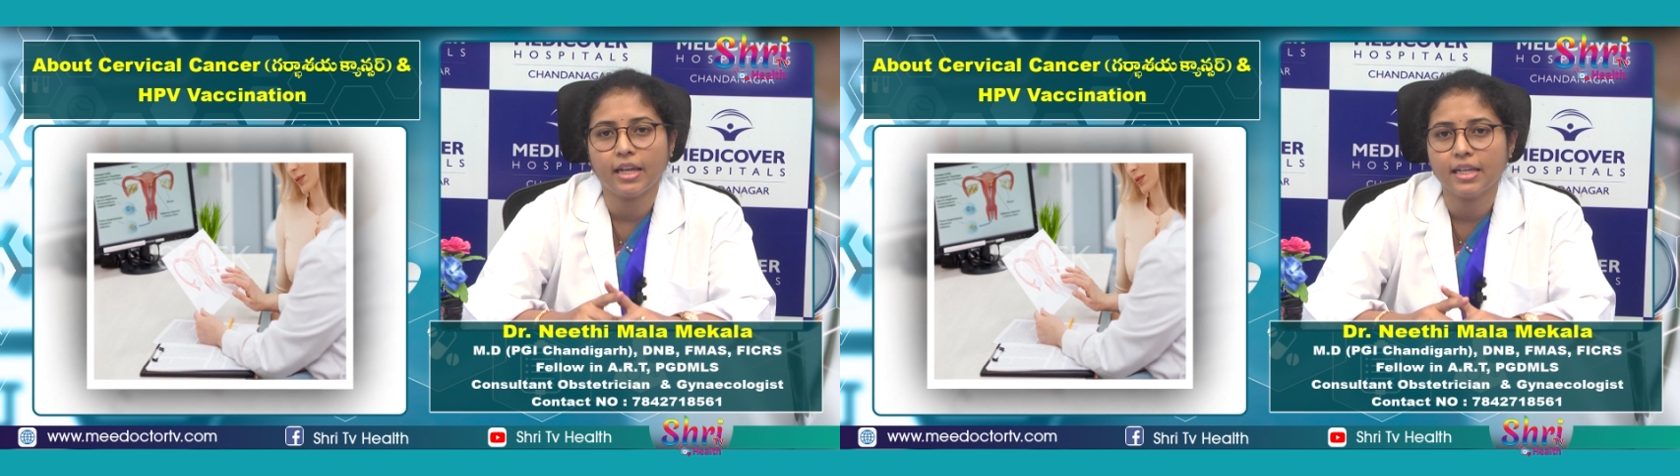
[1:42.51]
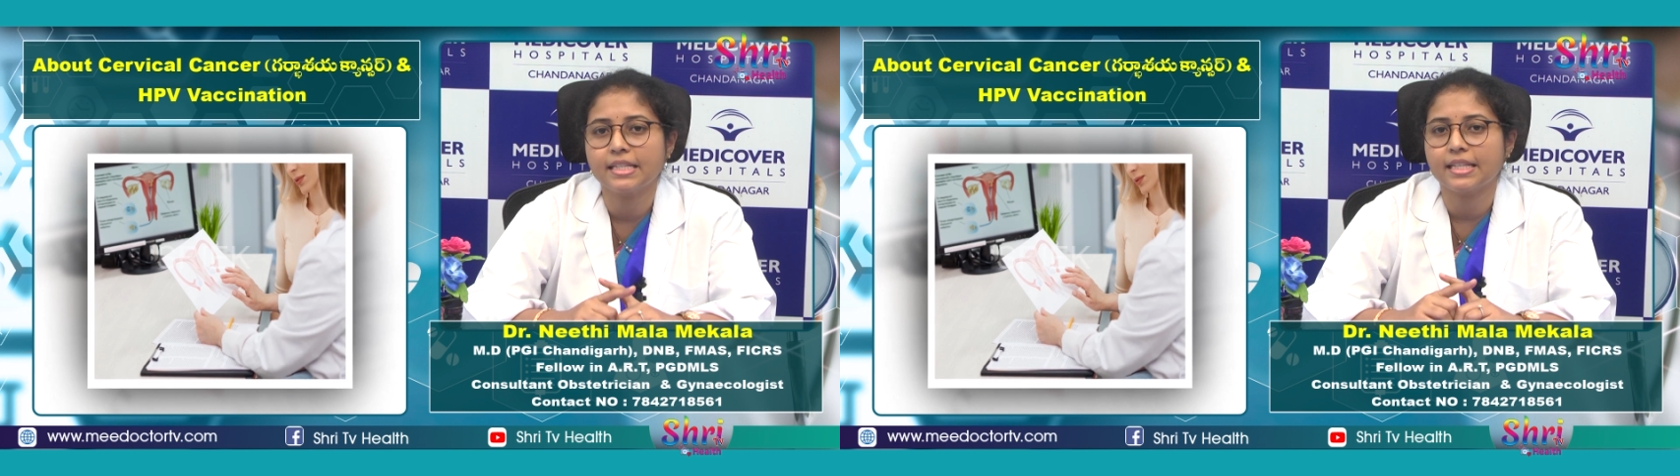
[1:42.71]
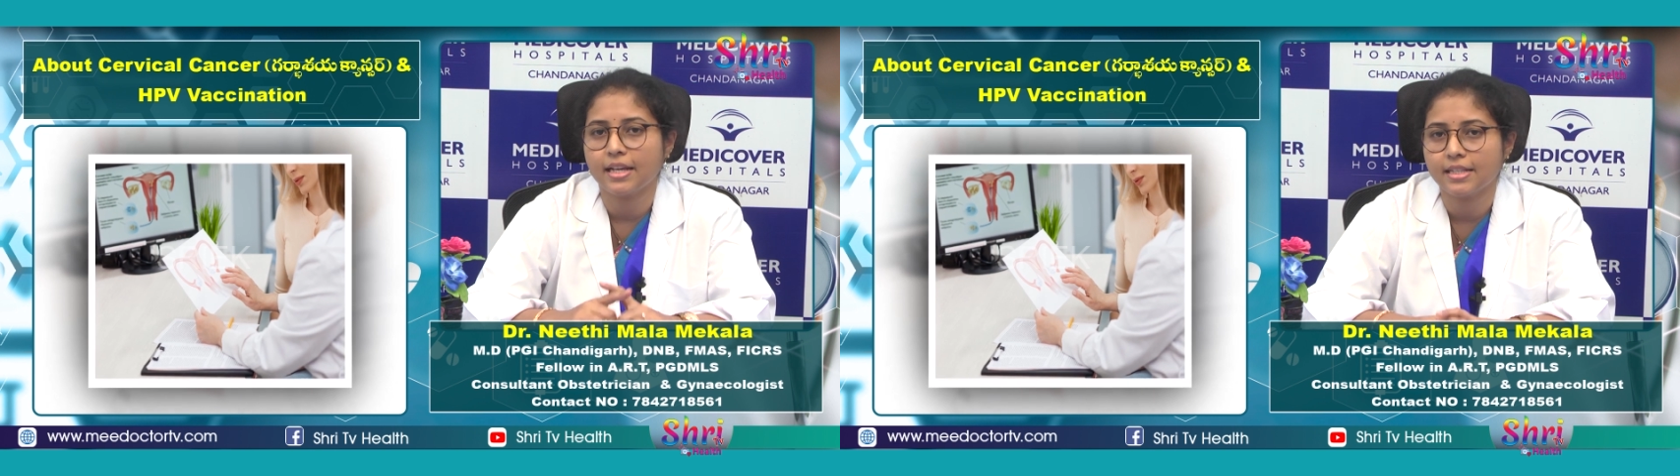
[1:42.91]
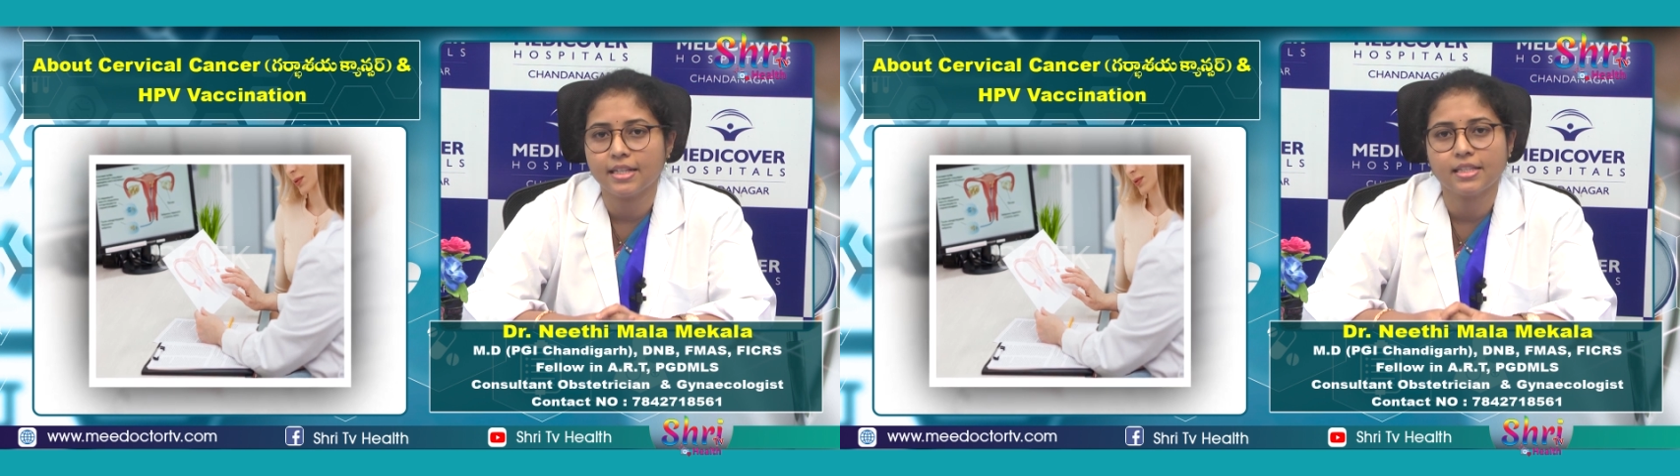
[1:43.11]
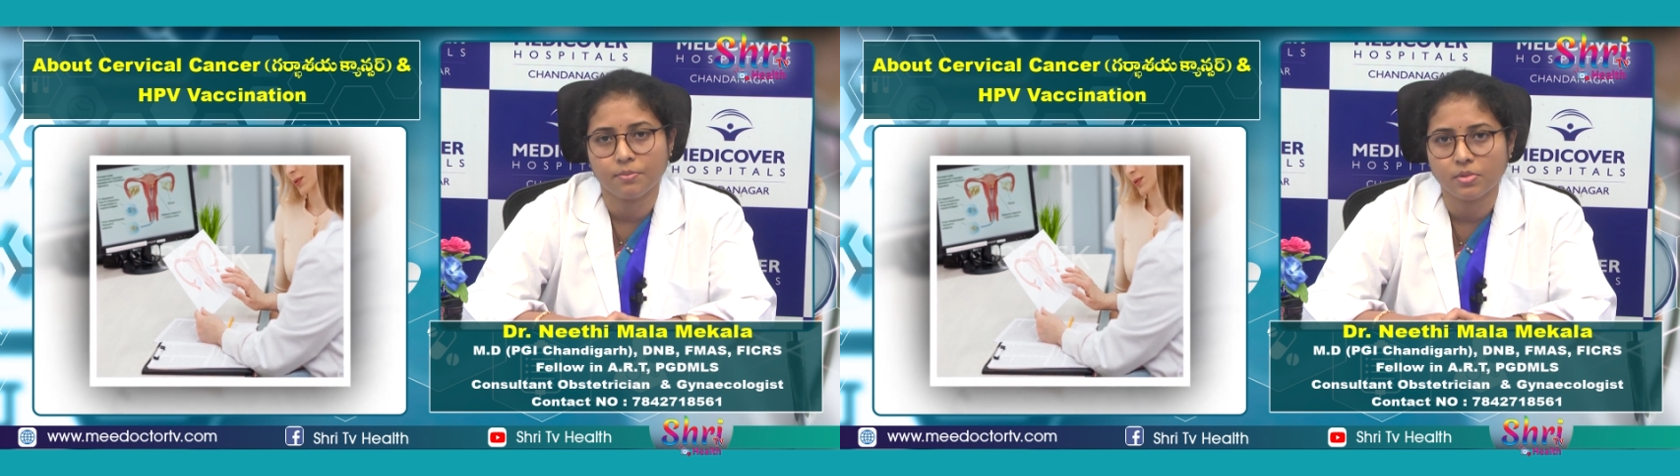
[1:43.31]
any signs
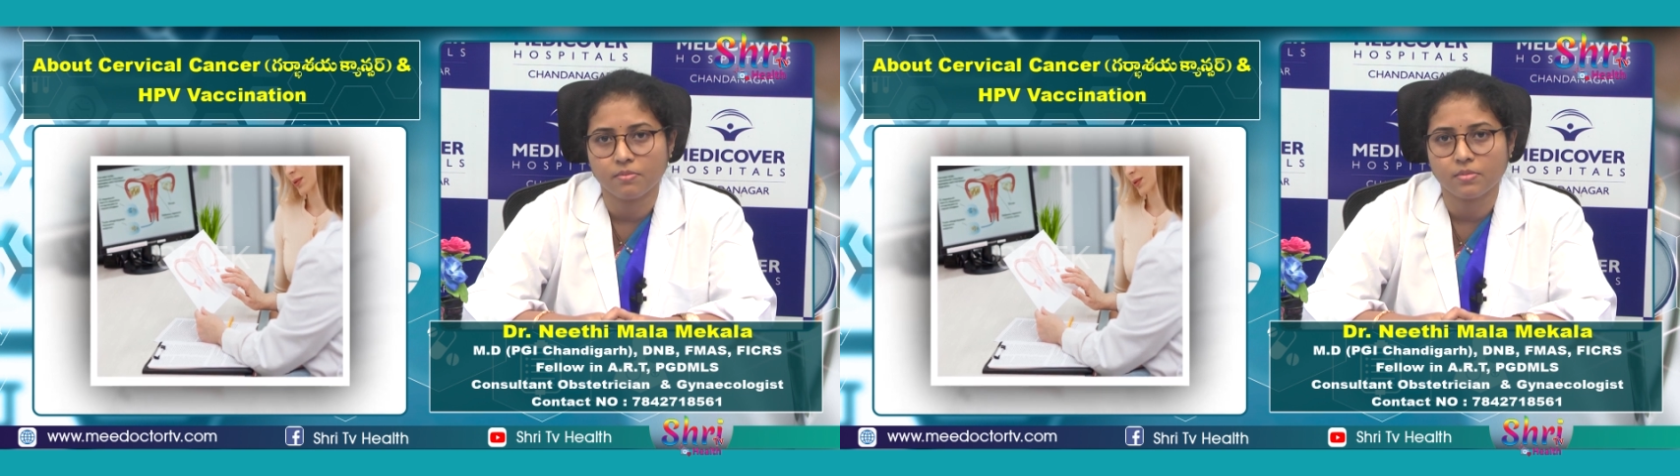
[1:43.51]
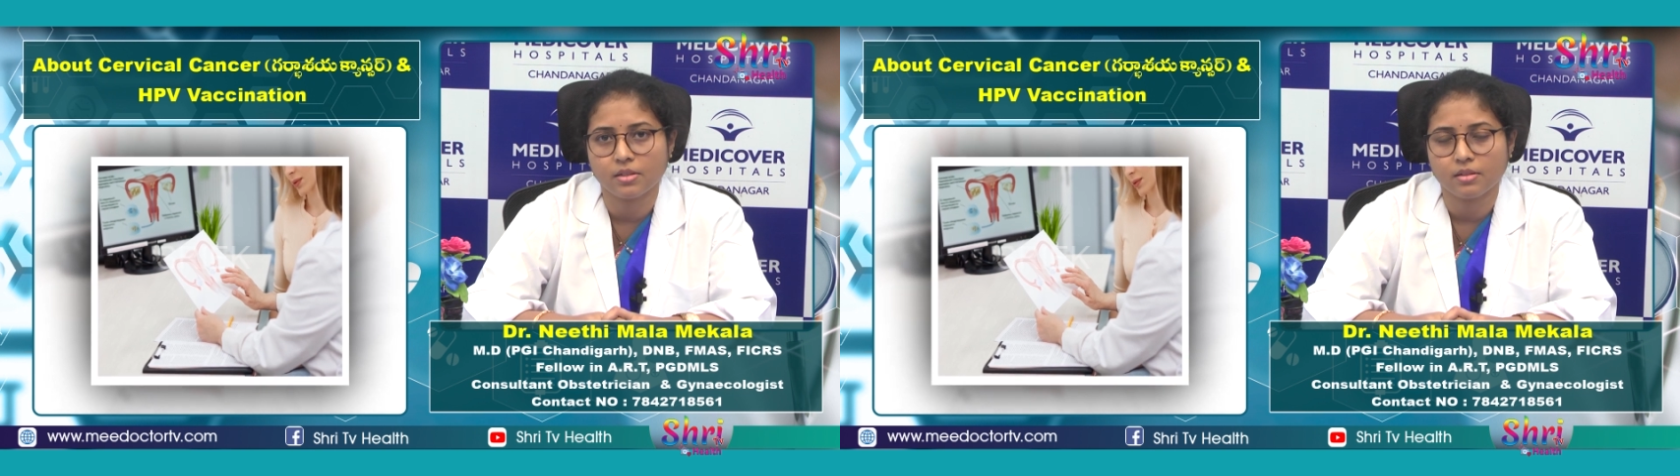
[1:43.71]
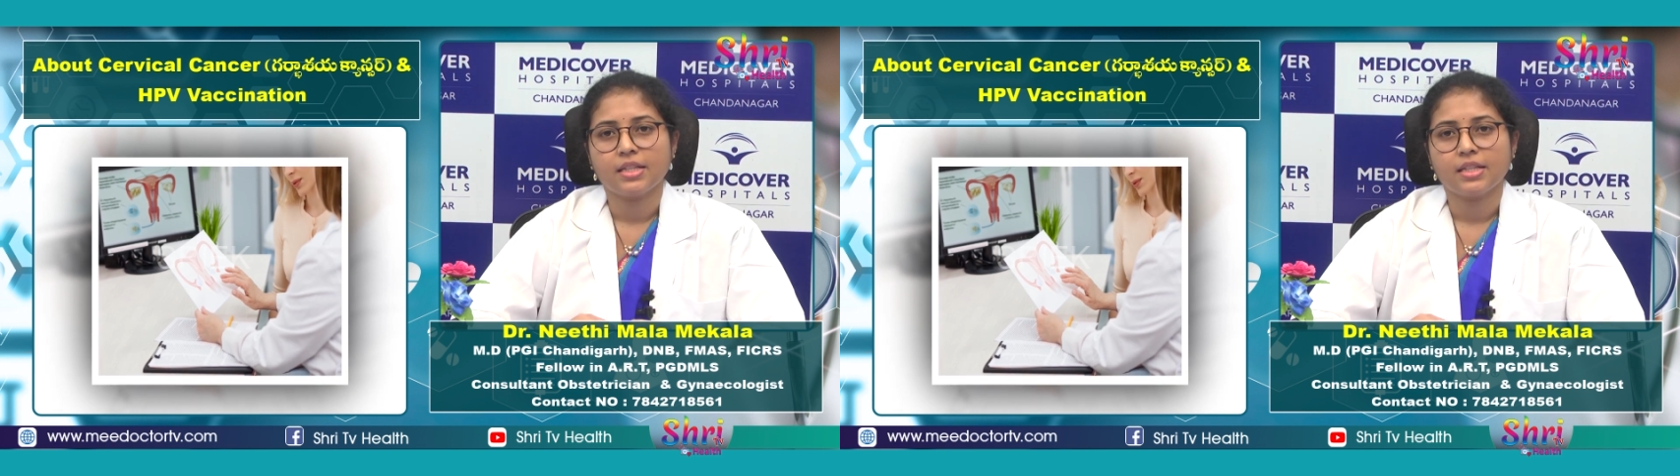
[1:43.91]
and symptoms.